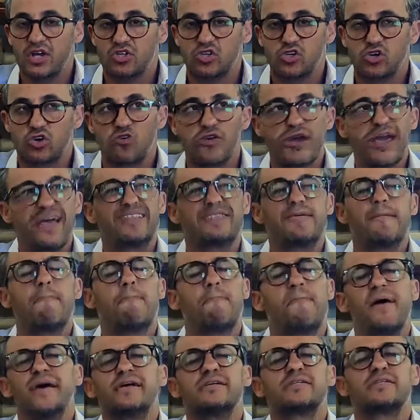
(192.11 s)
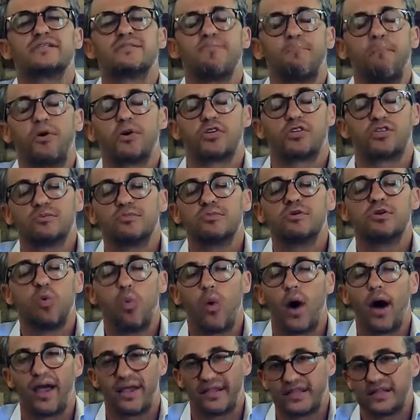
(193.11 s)
to create the best possible
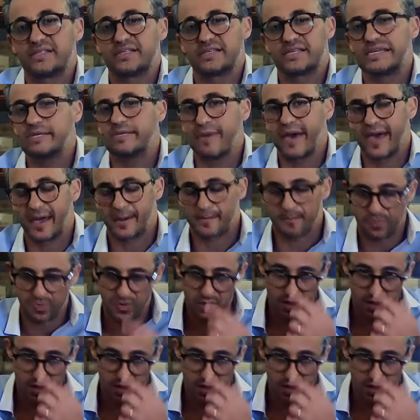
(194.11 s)
wine that he may.